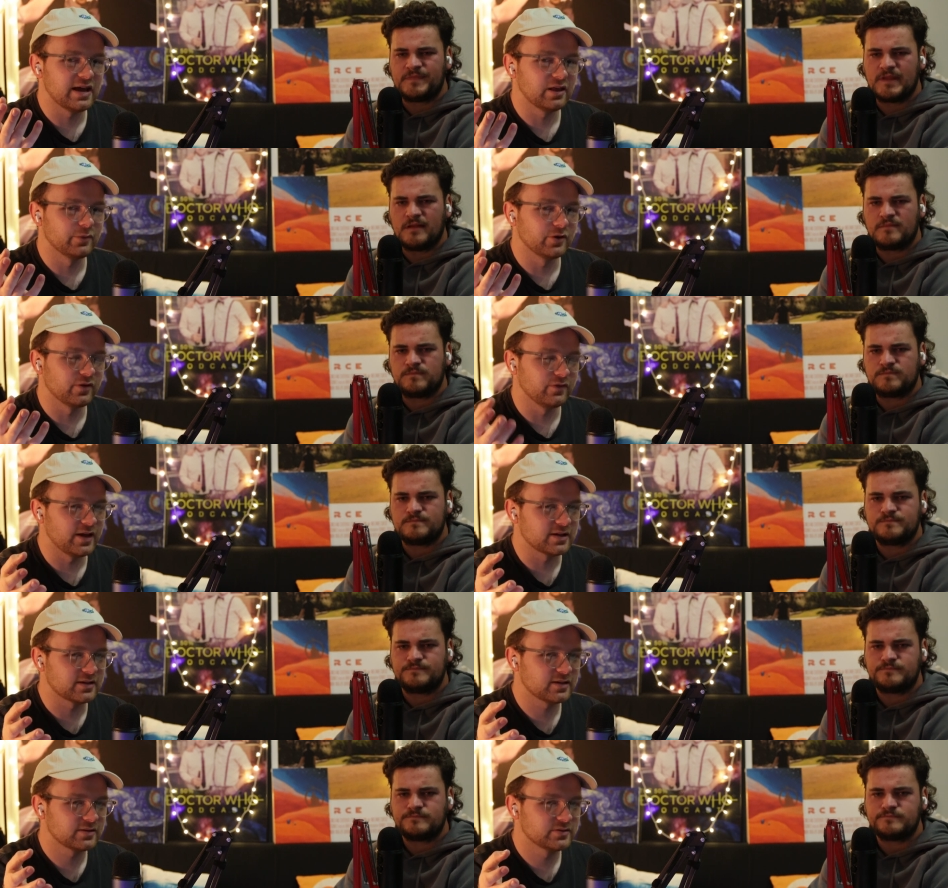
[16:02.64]
Speaker 1: an element of
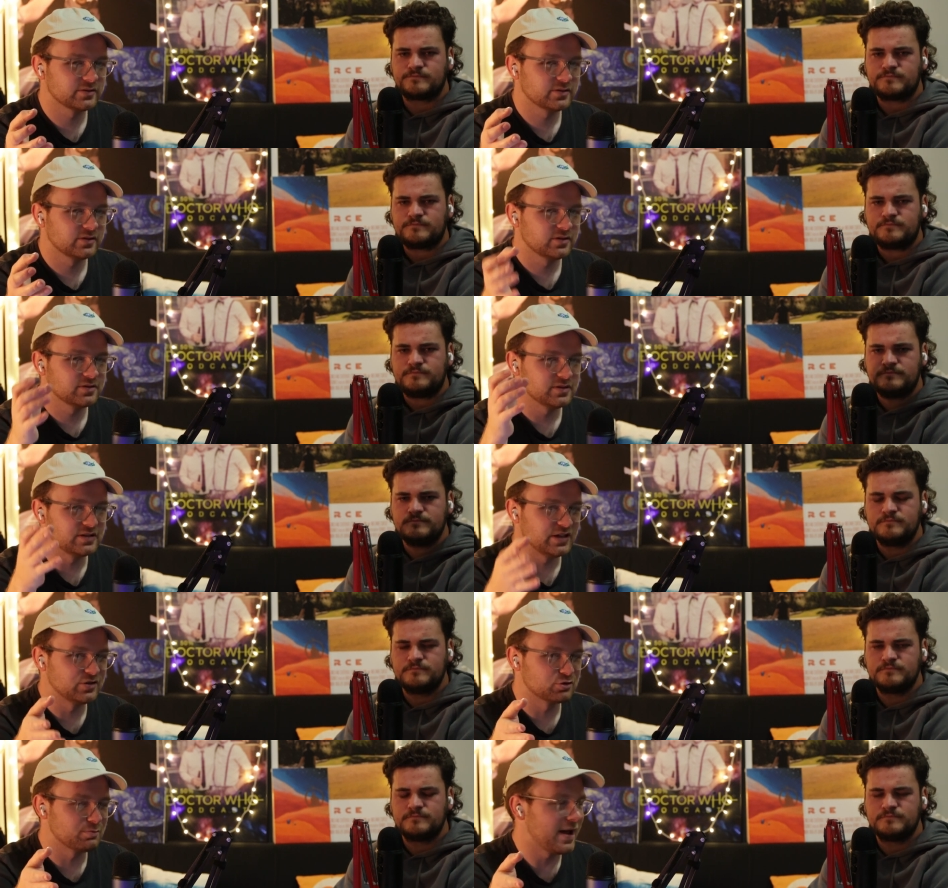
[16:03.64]
like, is
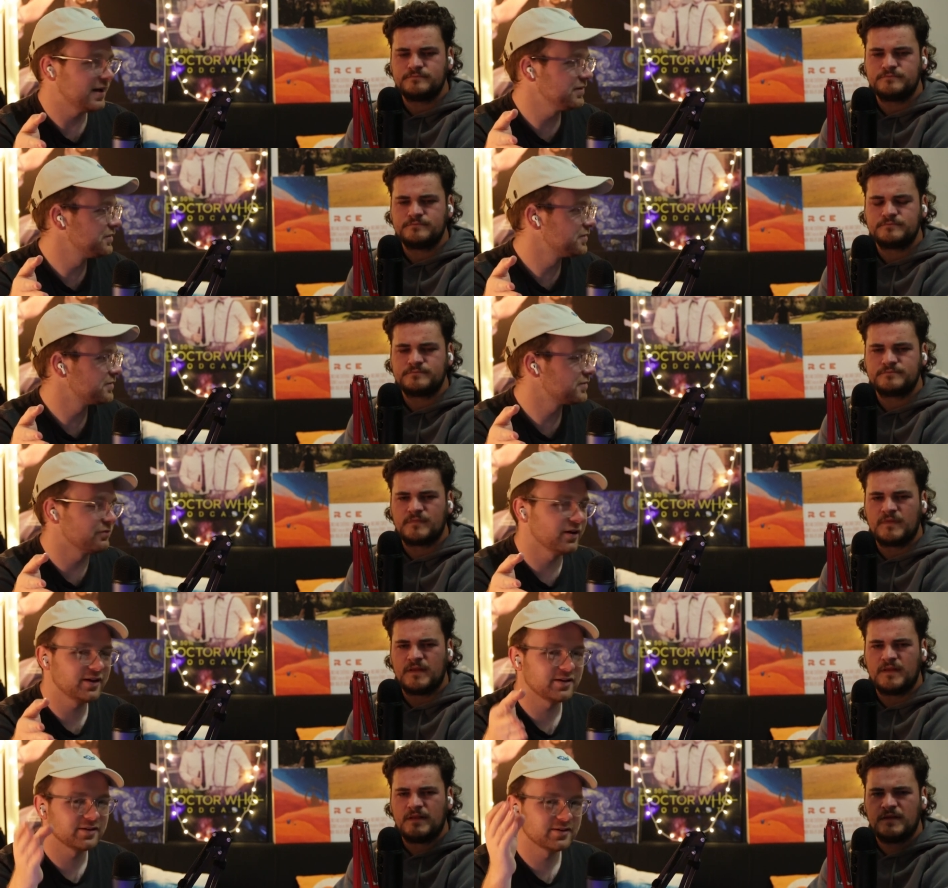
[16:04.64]
he just mad,
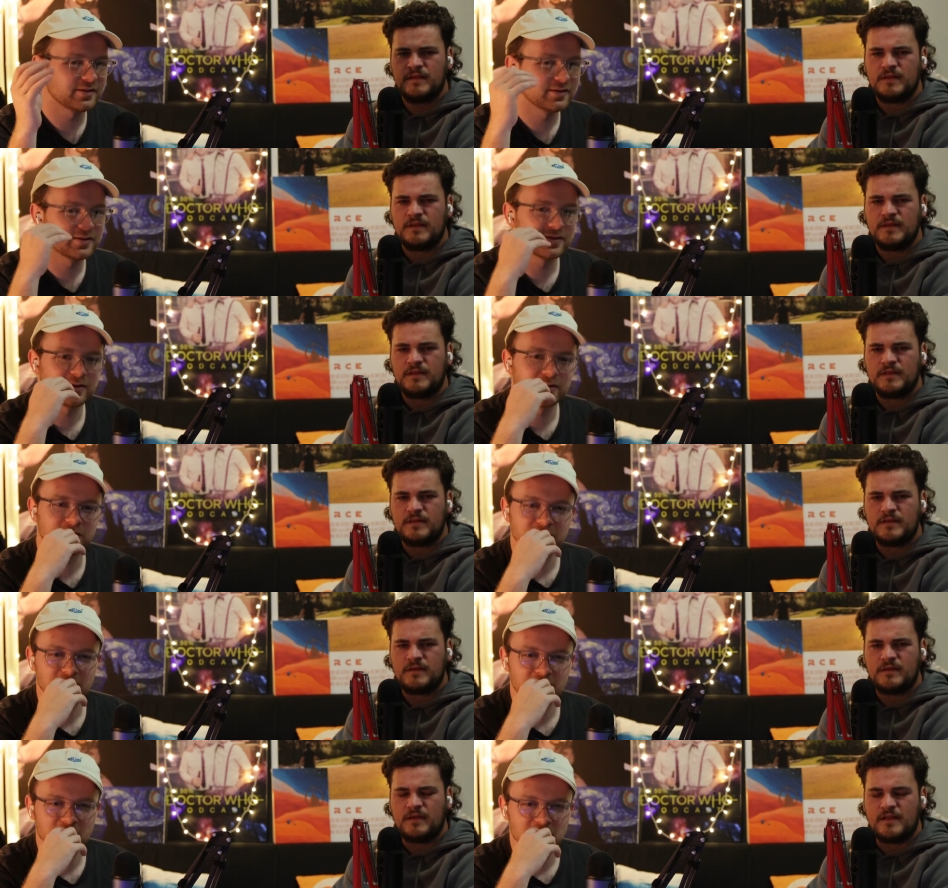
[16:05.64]
Speaker 2: right?
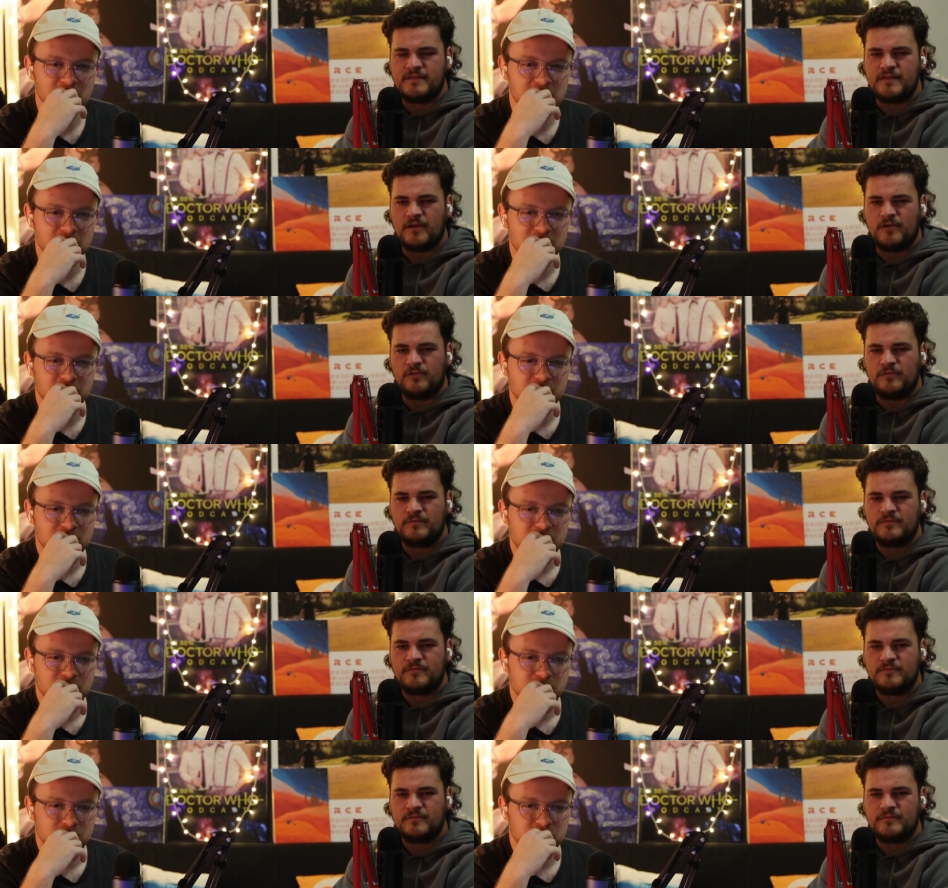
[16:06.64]
Until
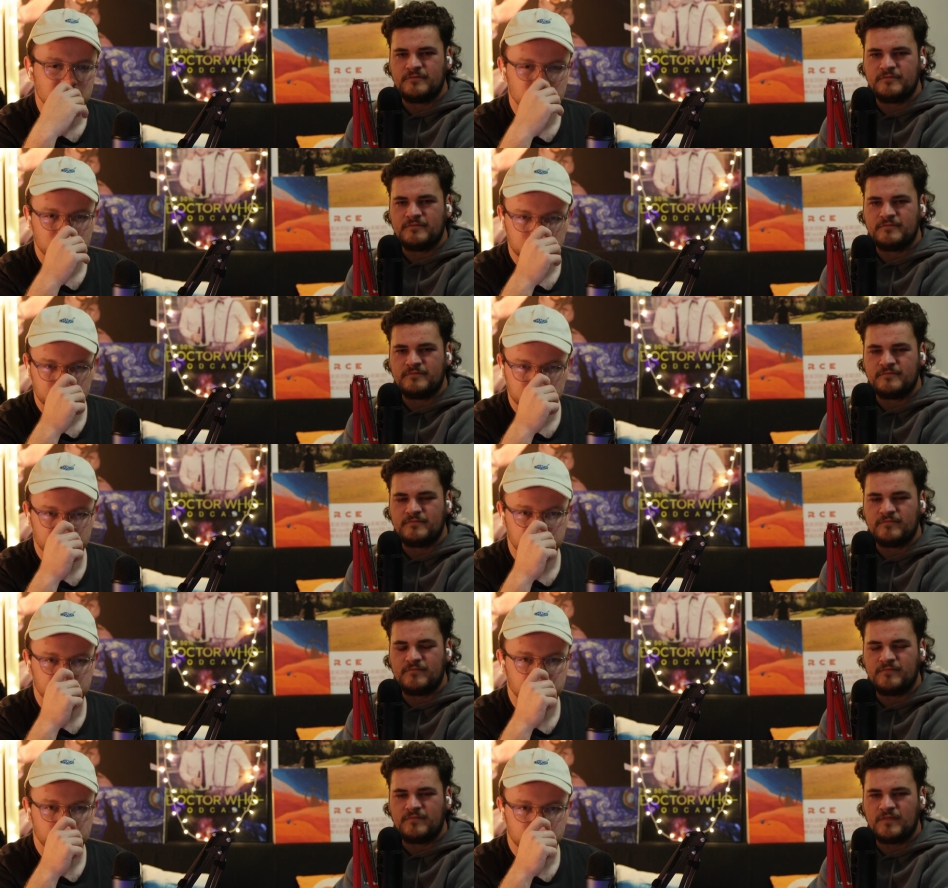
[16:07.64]

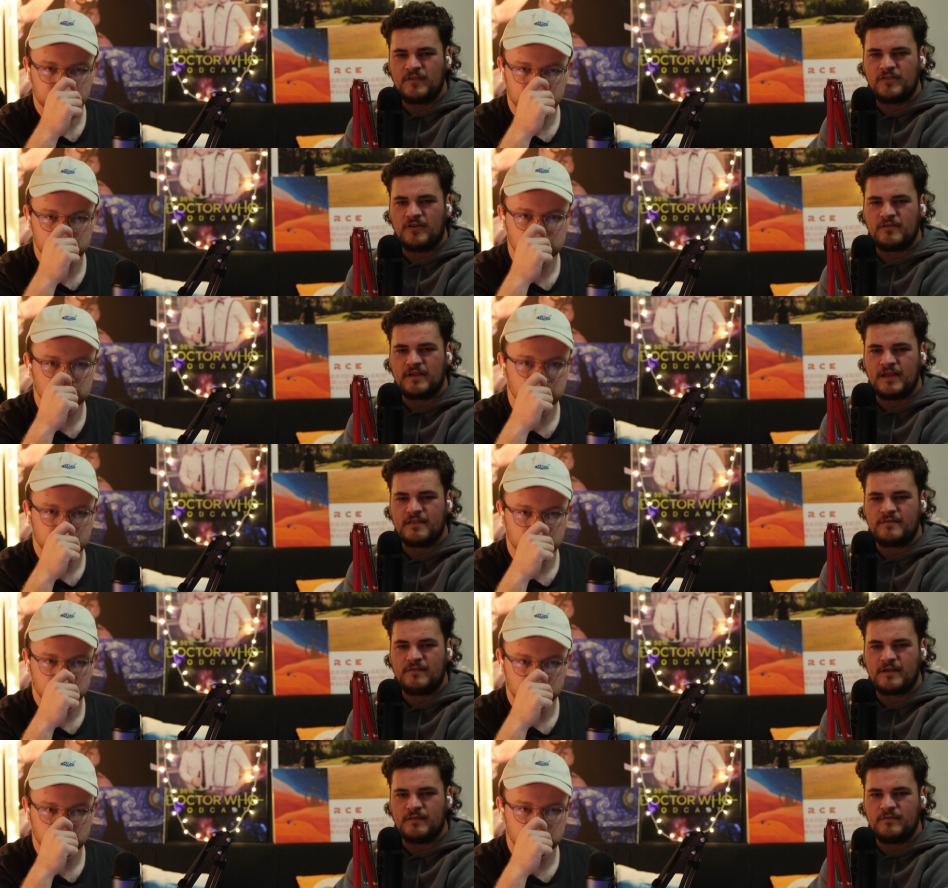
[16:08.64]
the doc
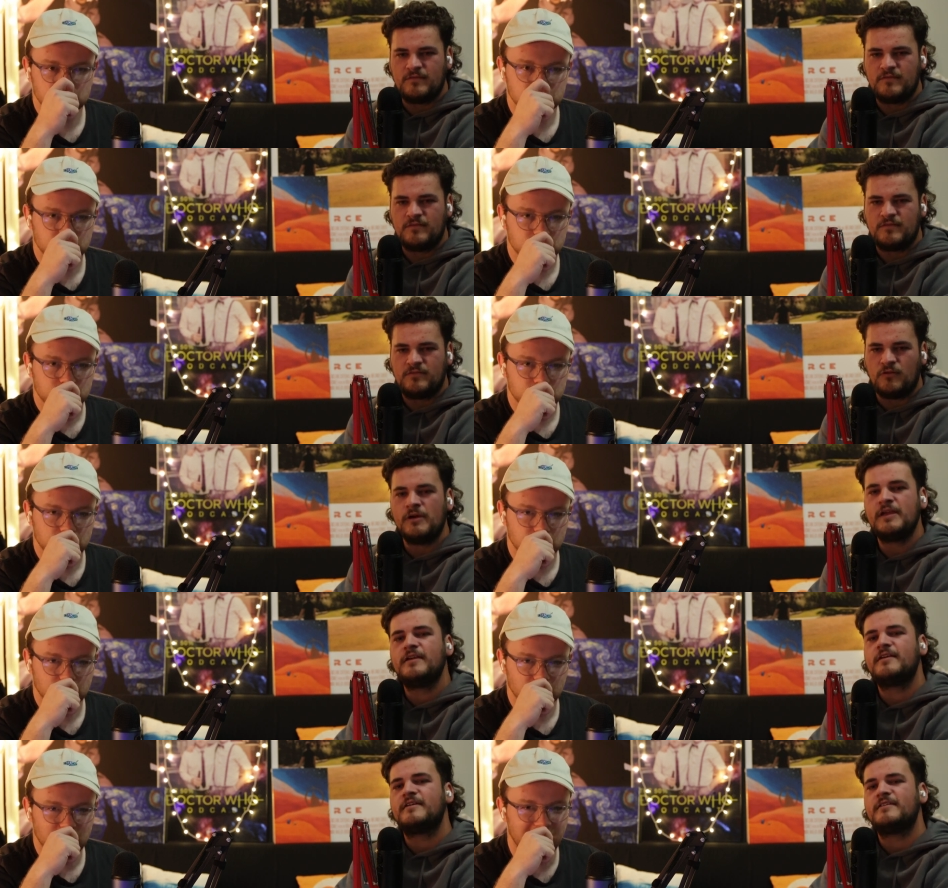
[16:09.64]
gets fucking
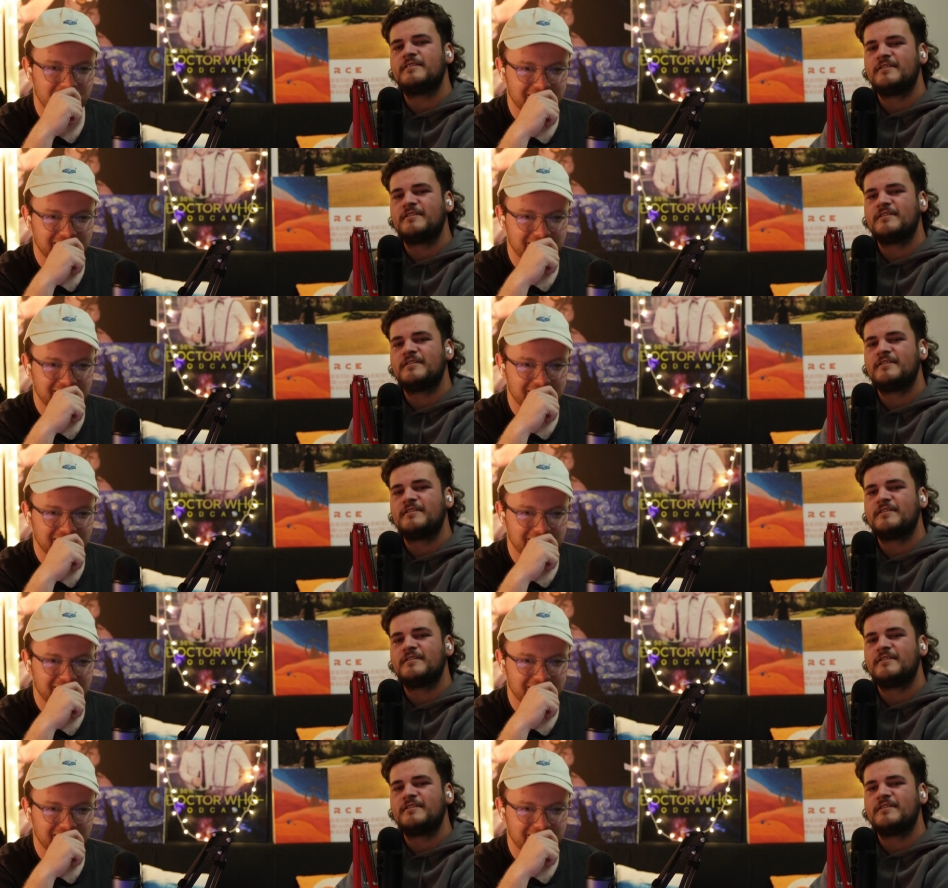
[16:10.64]
doink.